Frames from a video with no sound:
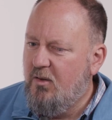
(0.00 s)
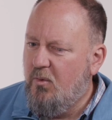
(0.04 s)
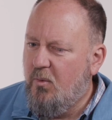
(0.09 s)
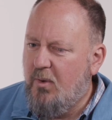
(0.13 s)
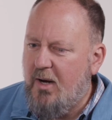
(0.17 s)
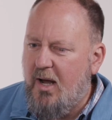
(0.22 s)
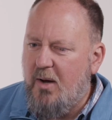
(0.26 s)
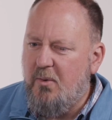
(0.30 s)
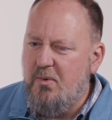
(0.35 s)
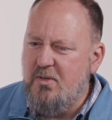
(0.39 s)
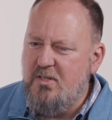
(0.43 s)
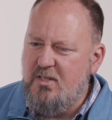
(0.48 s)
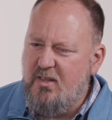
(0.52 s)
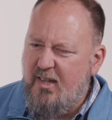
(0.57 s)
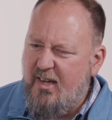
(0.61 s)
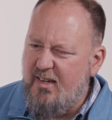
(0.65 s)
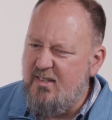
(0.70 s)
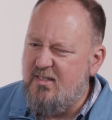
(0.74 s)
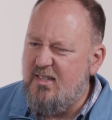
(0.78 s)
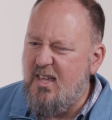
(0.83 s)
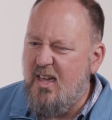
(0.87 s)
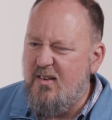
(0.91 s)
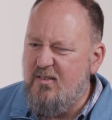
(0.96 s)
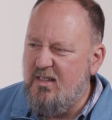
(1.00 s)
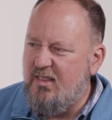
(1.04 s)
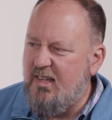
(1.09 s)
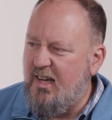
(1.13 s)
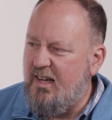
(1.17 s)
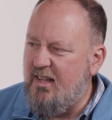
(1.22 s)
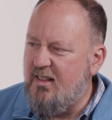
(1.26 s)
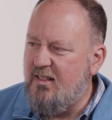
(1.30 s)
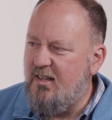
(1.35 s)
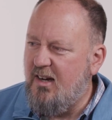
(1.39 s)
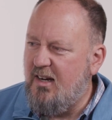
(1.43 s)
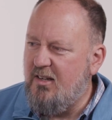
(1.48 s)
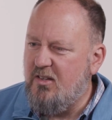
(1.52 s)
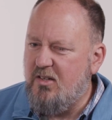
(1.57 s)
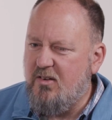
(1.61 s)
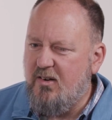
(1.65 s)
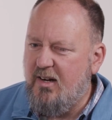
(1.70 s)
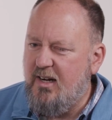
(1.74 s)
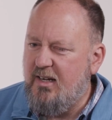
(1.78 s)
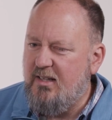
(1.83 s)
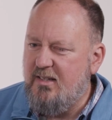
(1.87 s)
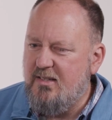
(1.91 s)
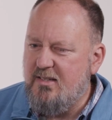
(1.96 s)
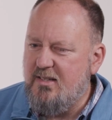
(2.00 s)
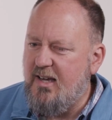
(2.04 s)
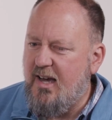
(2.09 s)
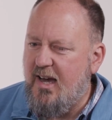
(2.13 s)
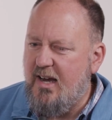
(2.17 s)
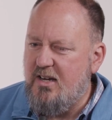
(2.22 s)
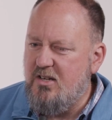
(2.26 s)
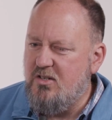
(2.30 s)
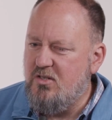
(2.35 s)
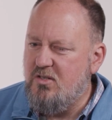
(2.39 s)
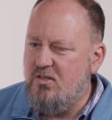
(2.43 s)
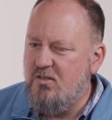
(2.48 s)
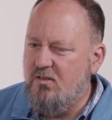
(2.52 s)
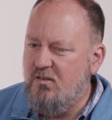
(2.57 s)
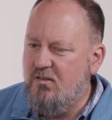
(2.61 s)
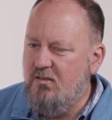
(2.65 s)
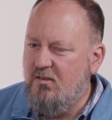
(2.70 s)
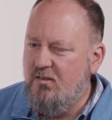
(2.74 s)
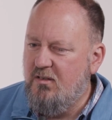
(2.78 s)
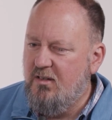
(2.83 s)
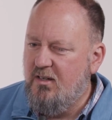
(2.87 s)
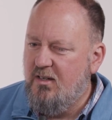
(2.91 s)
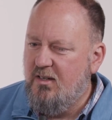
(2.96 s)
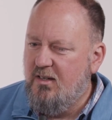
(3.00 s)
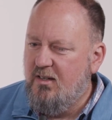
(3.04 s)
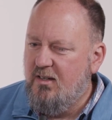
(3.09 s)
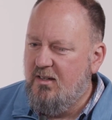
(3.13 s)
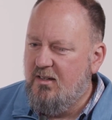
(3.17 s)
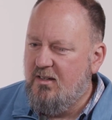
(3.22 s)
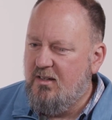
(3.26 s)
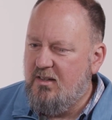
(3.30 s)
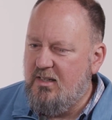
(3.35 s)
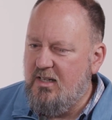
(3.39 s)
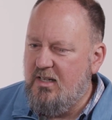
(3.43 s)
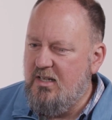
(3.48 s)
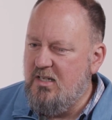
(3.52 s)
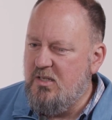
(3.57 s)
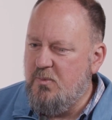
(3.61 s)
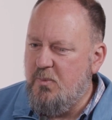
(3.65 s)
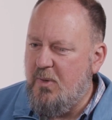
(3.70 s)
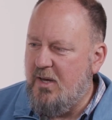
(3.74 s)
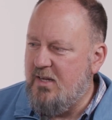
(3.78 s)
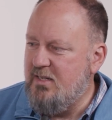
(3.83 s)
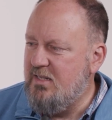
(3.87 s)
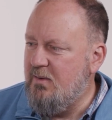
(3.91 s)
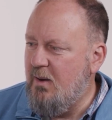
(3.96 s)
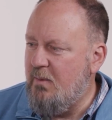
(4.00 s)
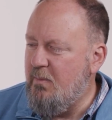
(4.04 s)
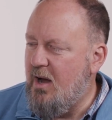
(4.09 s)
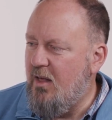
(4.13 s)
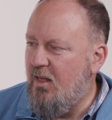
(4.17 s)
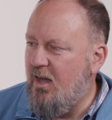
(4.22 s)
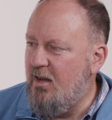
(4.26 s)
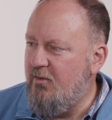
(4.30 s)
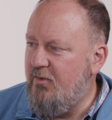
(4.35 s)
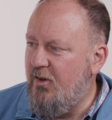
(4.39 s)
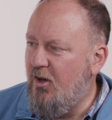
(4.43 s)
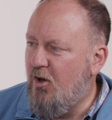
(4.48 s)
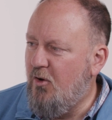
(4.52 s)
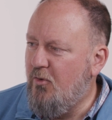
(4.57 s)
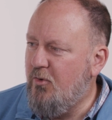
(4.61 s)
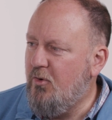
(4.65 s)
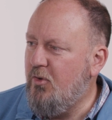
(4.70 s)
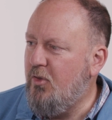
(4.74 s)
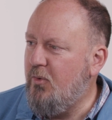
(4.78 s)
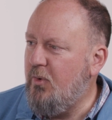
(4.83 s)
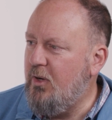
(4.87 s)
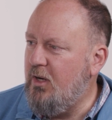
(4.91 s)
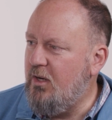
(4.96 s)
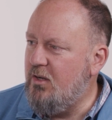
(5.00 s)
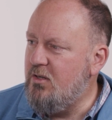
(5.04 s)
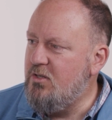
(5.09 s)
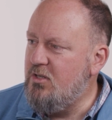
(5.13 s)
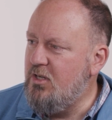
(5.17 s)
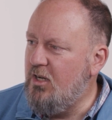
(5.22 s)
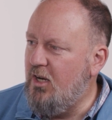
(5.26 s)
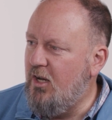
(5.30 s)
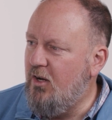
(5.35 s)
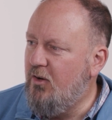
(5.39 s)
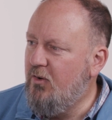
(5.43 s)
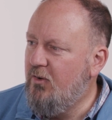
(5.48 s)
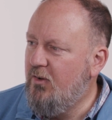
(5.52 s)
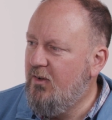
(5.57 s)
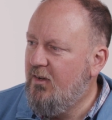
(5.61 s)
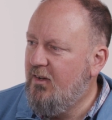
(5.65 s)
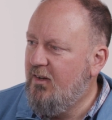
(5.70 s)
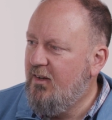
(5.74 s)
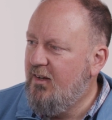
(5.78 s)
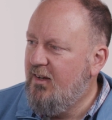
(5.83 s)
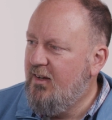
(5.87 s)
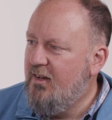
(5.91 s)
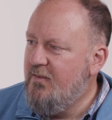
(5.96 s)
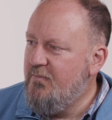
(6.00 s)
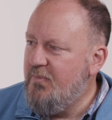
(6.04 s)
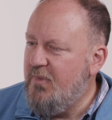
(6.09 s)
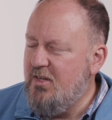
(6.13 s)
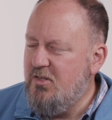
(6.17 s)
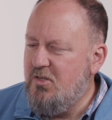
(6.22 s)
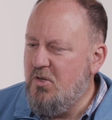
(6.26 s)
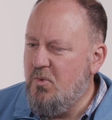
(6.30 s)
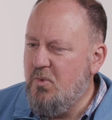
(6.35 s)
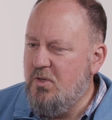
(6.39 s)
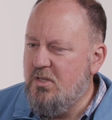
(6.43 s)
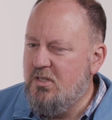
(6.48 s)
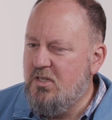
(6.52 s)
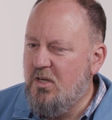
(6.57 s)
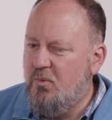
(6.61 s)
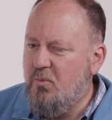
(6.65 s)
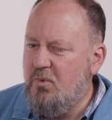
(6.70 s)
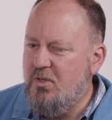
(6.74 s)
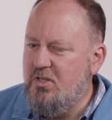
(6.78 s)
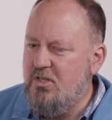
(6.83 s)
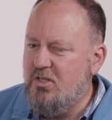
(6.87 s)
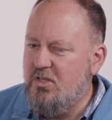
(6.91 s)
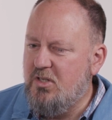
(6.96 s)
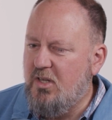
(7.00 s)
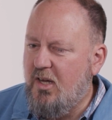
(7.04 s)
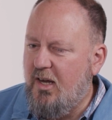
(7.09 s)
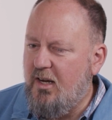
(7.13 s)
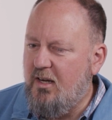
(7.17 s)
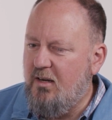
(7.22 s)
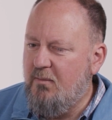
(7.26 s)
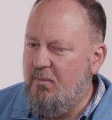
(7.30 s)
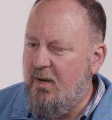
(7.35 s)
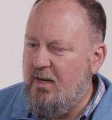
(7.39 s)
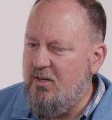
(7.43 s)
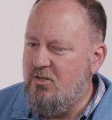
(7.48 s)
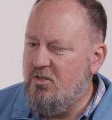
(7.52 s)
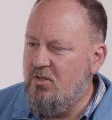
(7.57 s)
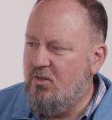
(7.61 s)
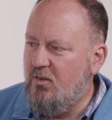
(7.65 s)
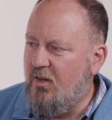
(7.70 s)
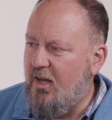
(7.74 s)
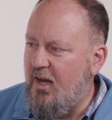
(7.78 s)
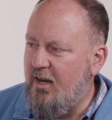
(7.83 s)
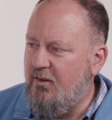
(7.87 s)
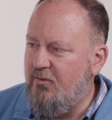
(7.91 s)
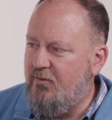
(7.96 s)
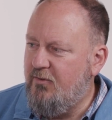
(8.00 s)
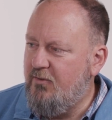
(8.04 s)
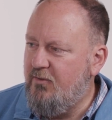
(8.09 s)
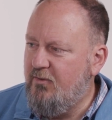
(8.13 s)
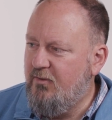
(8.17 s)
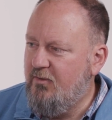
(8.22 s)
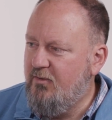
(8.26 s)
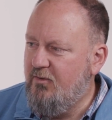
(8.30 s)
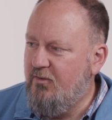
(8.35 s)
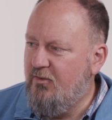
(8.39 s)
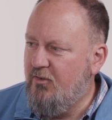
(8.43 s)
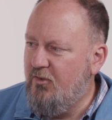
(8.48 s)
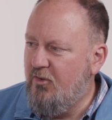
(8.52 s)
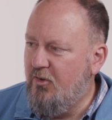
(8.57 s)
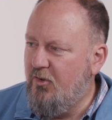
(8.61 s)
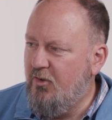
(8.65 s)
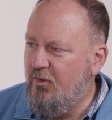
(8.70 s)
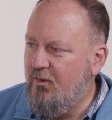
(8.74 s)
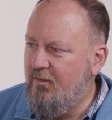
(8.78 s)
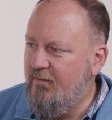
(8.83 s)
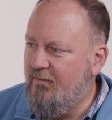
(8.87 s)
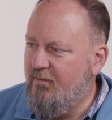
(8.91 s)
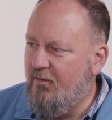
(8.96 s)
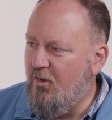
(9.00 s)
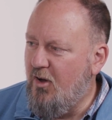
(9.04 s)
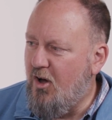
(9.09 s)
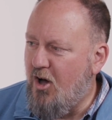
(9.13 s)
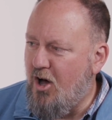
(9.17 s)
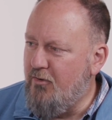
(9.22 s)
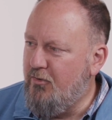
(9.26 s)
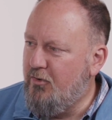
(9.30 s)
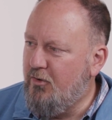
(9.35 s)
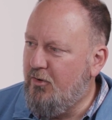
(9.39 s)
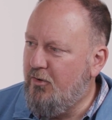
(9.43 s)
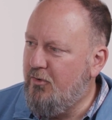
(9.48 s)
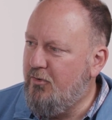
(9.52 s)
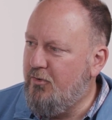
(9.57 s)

when I was in like 7th, 8th, 9th grade, this guy just did his best to make my life hell for 3 years, Mm-hmm. And so when someone just like makes your life awful